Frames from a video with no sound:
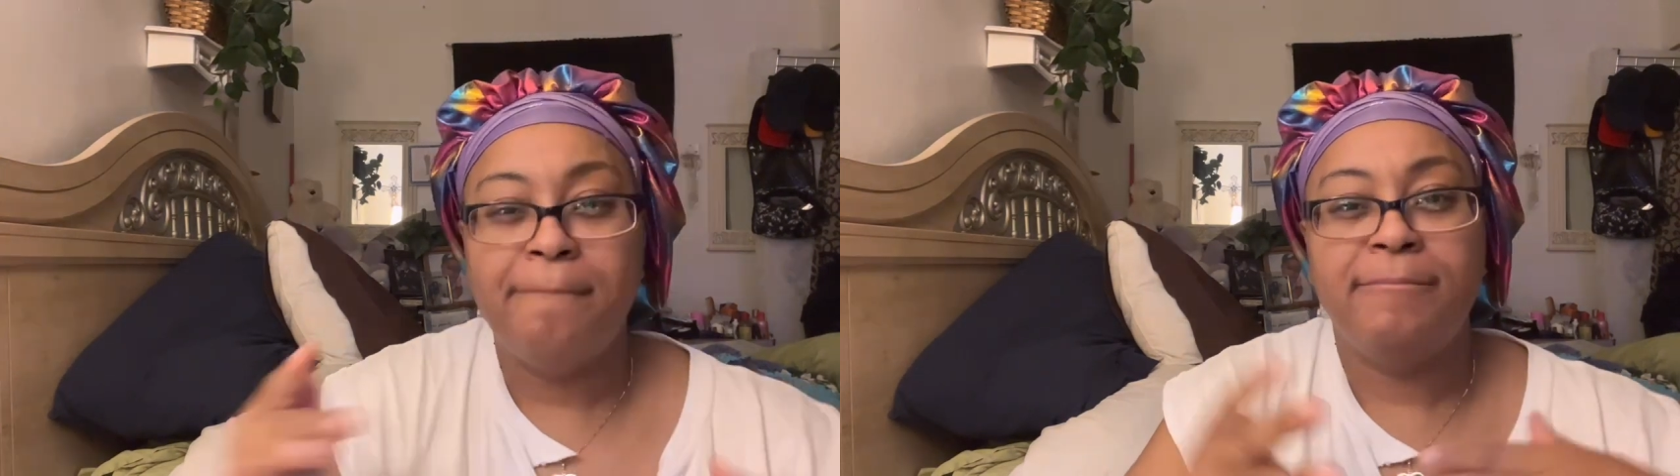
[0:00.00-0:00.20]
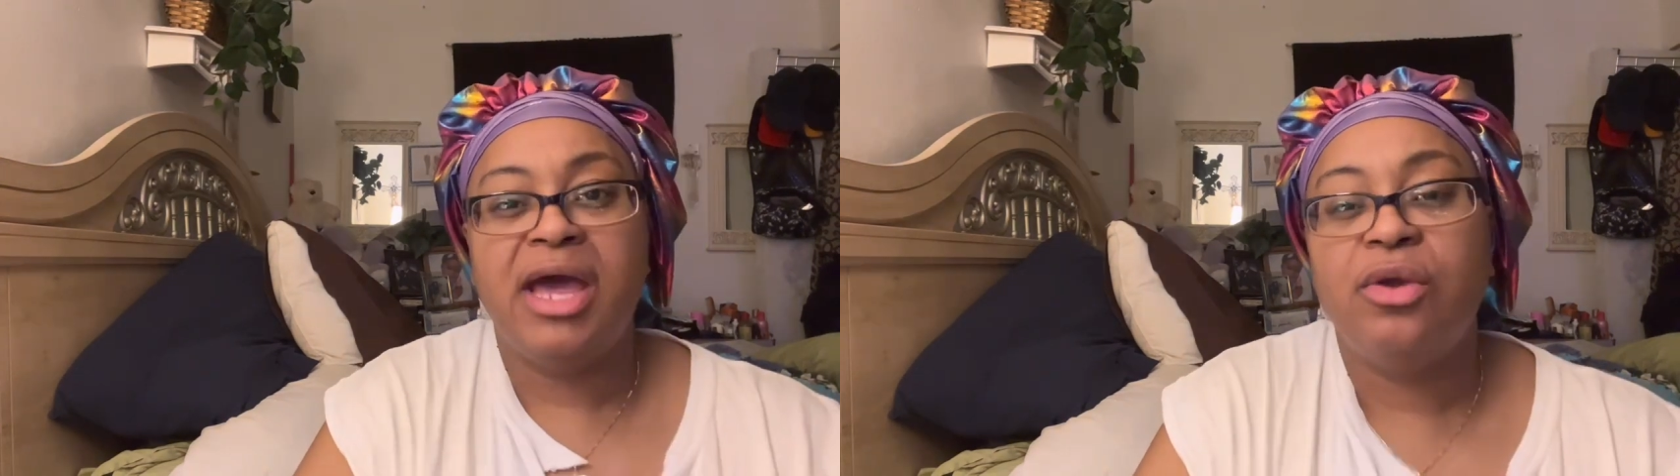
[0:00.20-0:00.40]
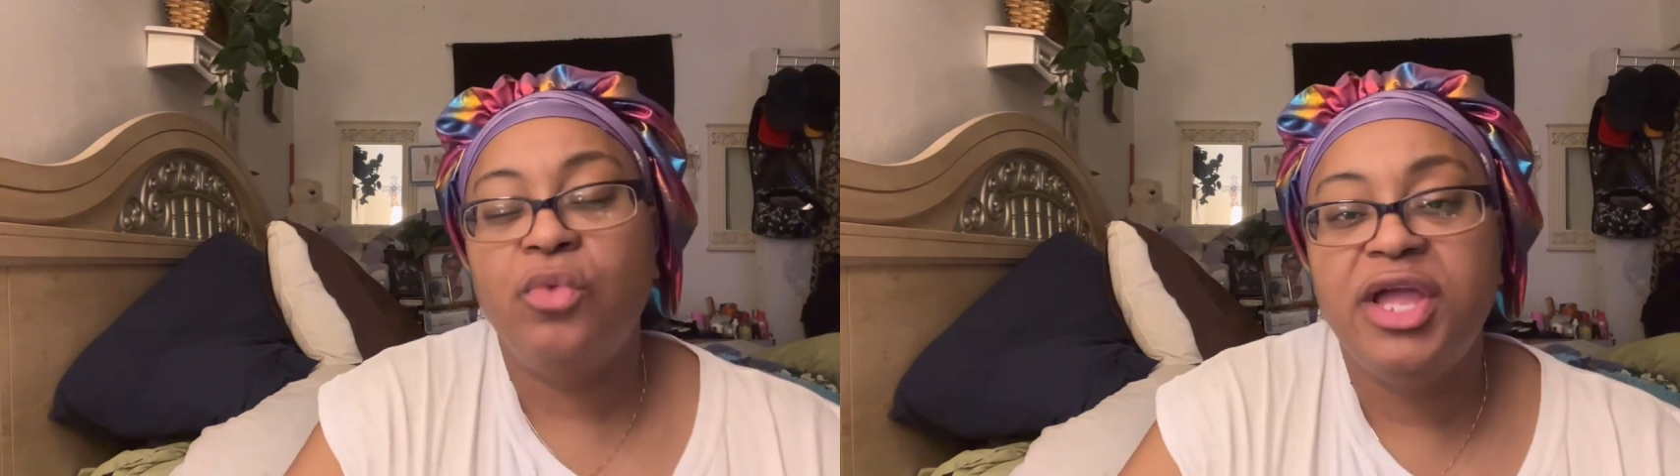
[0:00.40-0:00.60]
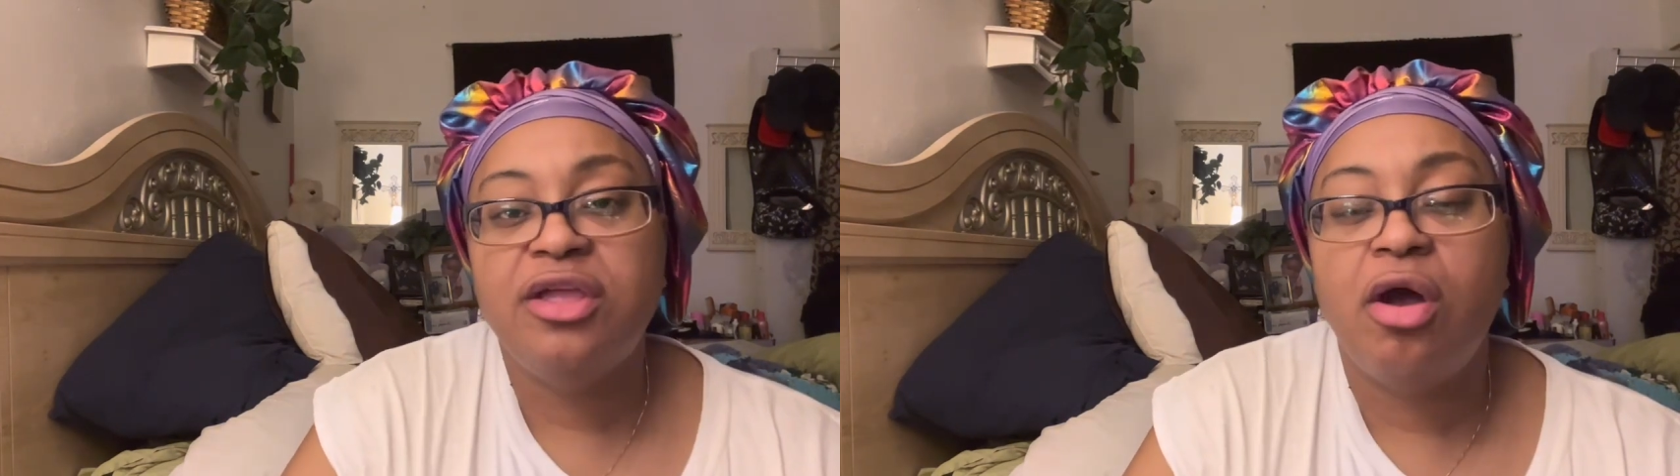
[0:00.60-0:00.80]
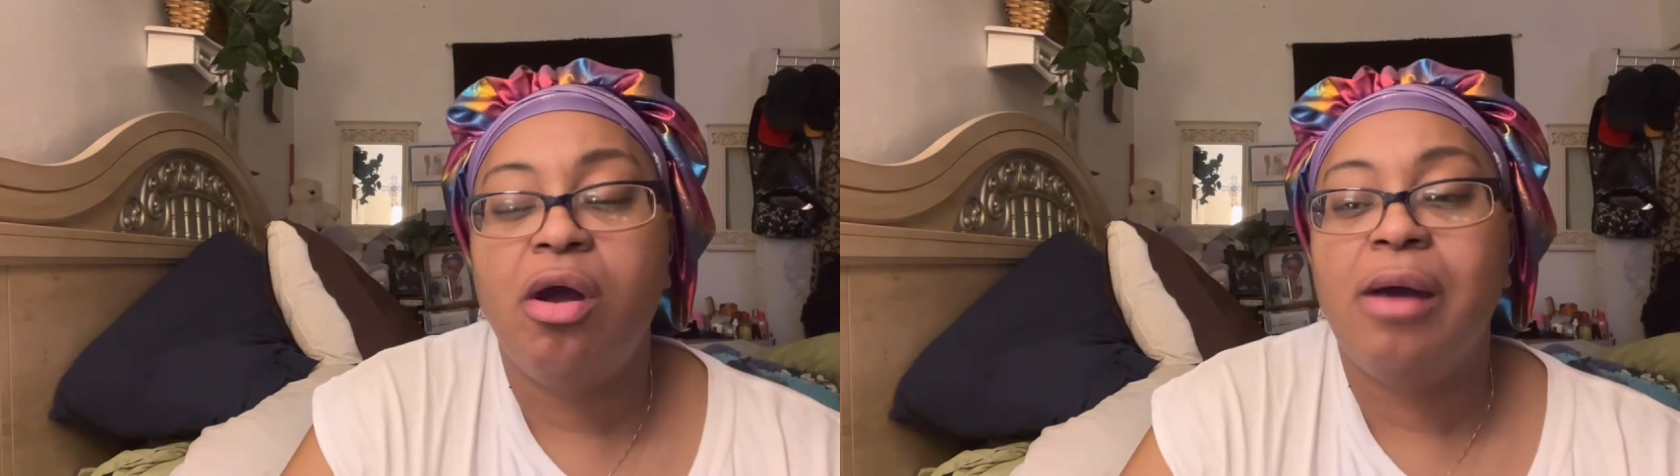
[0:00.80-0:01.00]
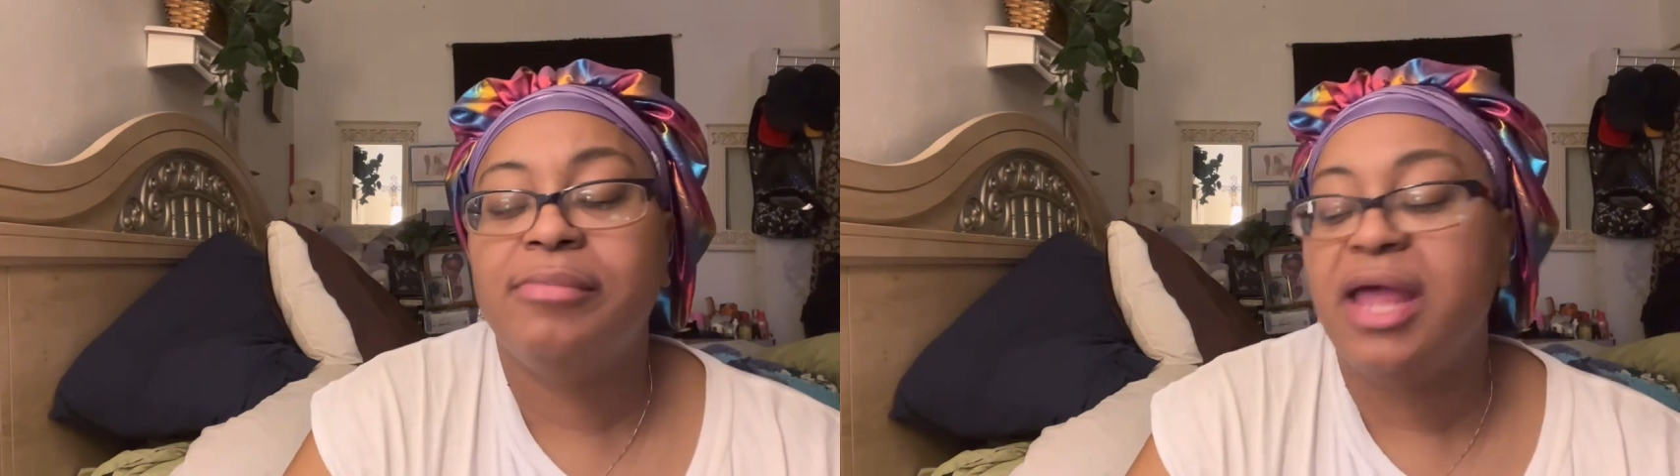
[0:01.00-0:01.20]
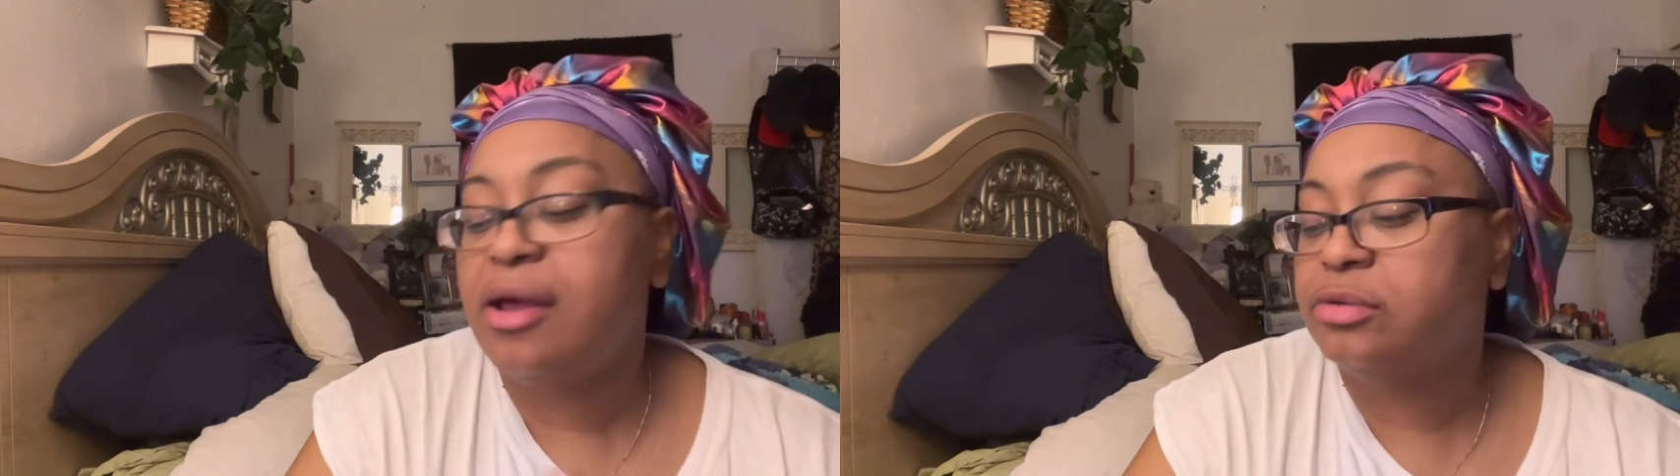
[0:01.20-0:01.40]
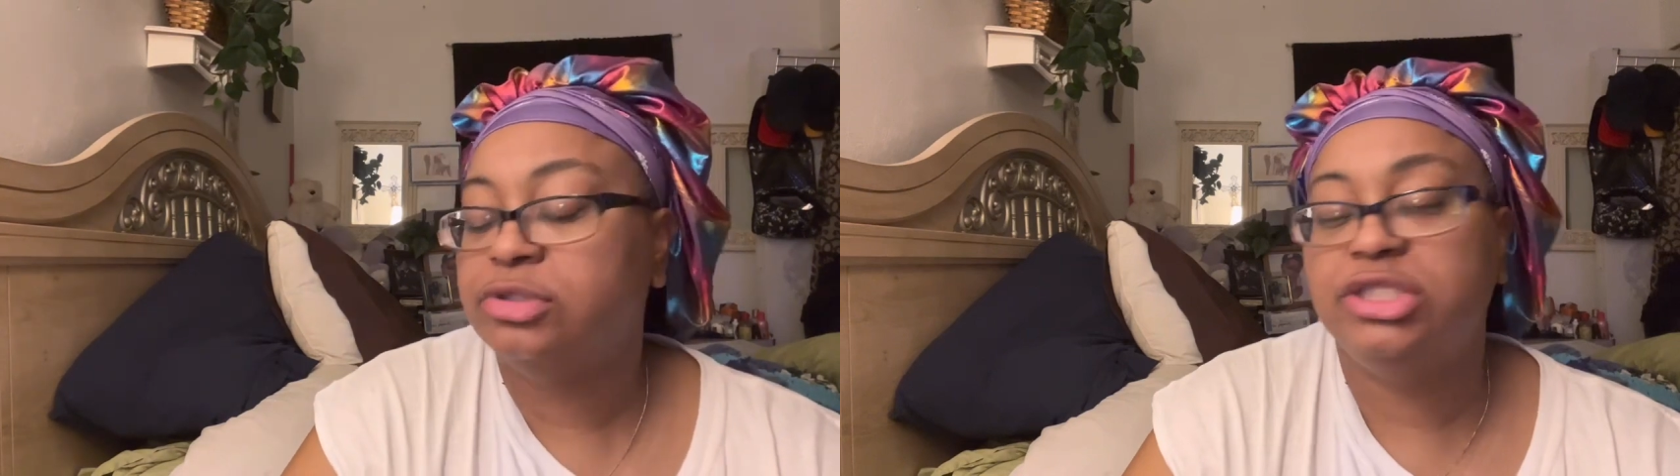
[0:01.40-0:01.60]
By the way, y'all, I'm
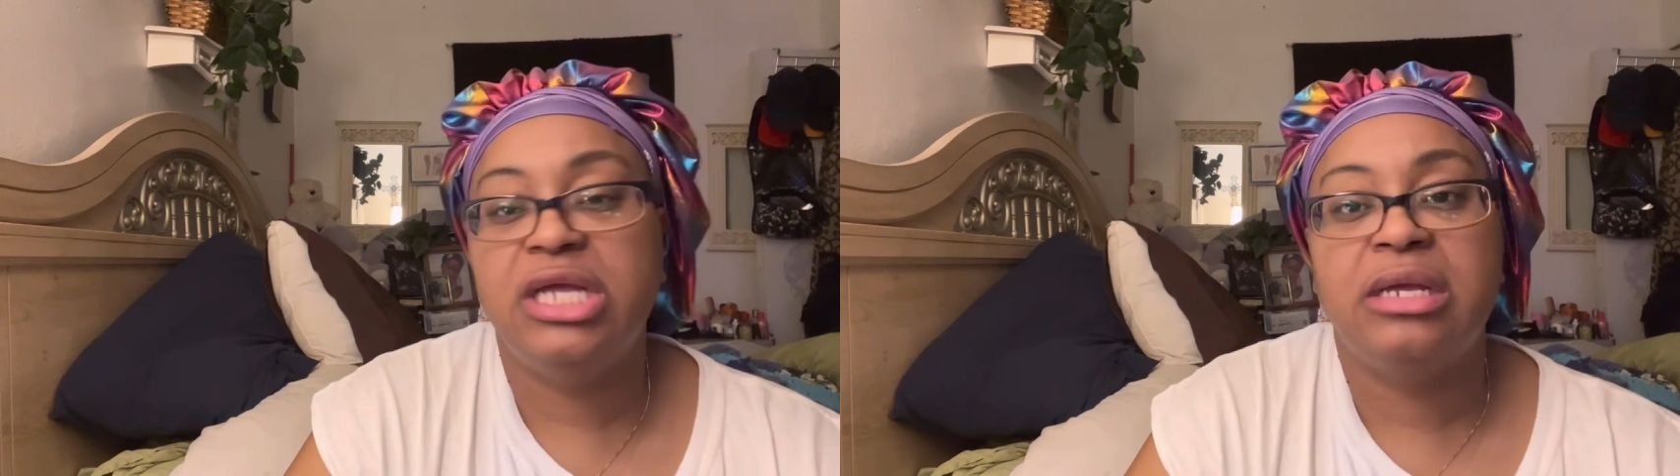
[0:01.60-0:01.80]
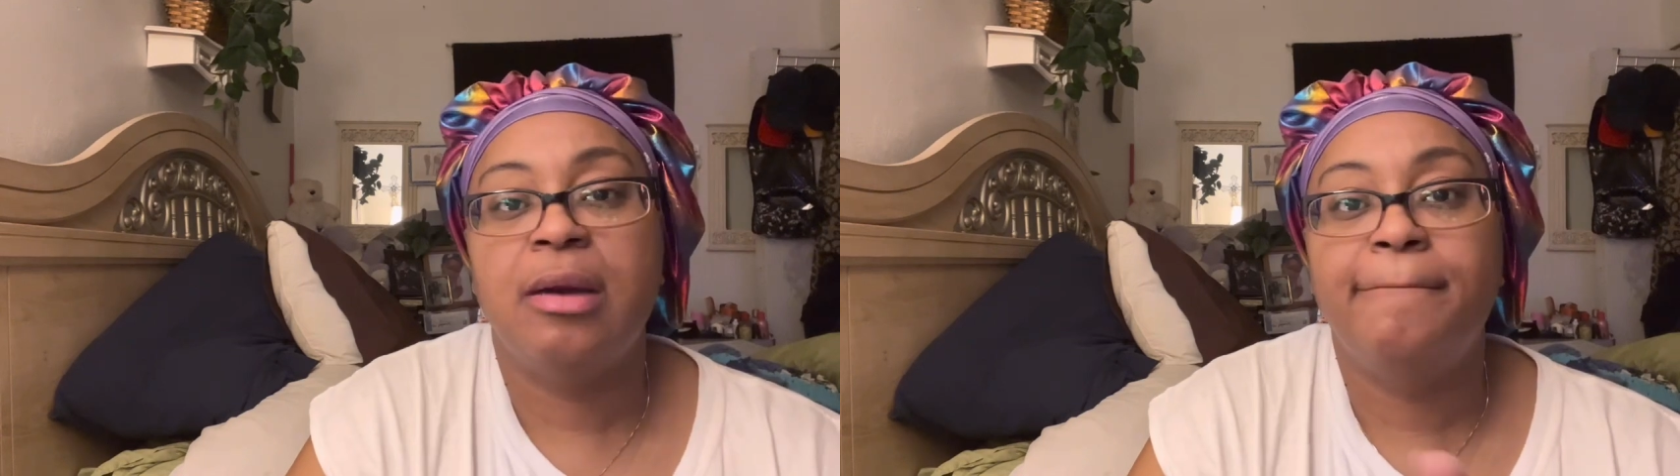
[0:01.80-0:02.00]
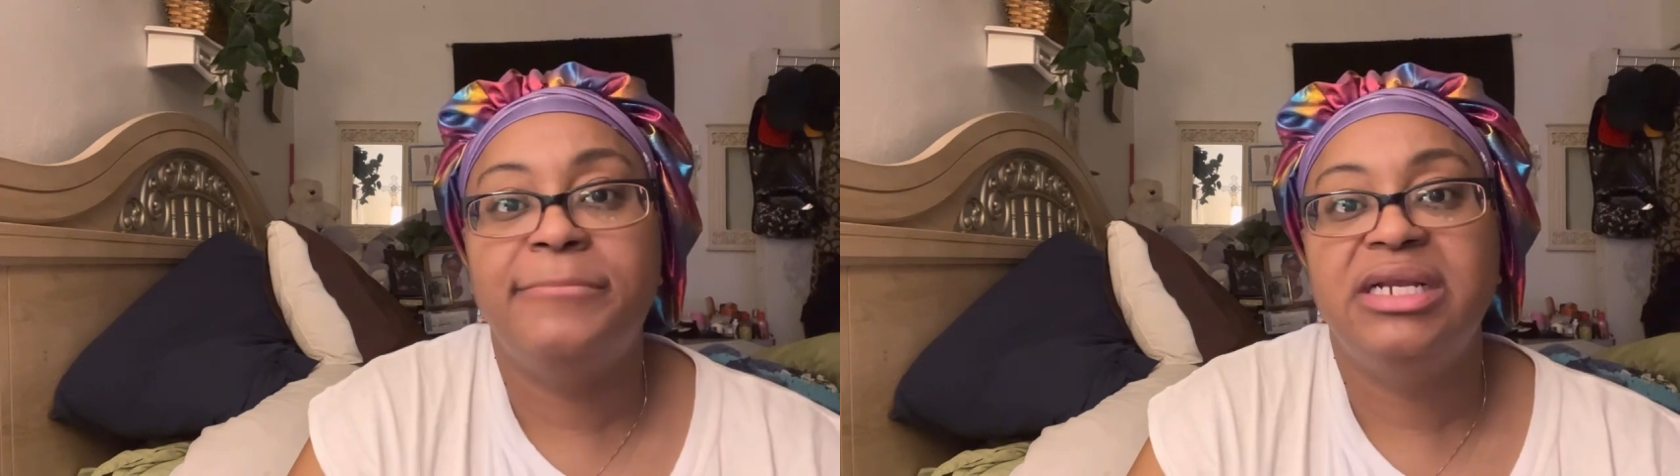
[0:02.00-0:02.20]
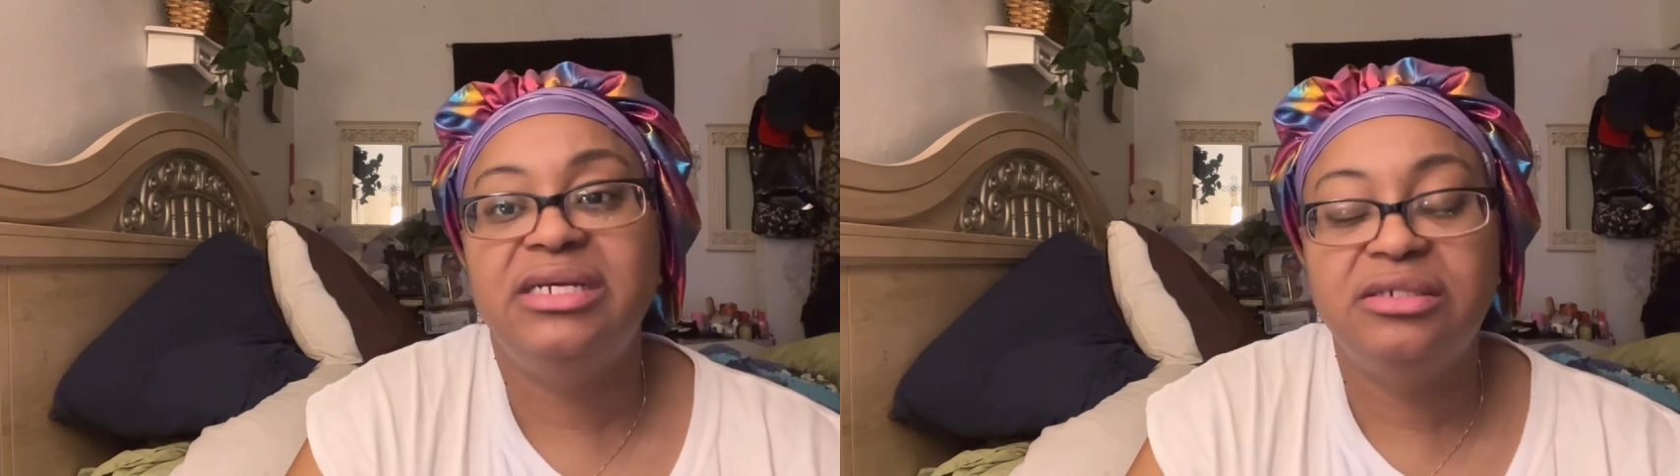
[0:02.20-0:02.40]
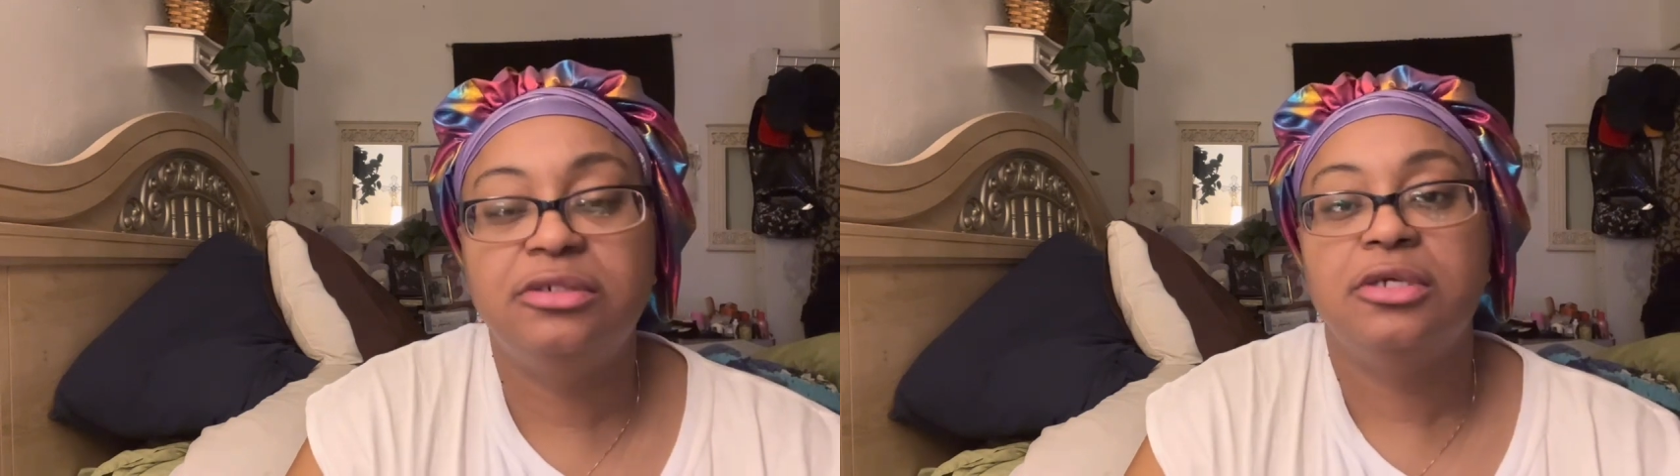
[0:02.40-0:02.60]
not on a complete,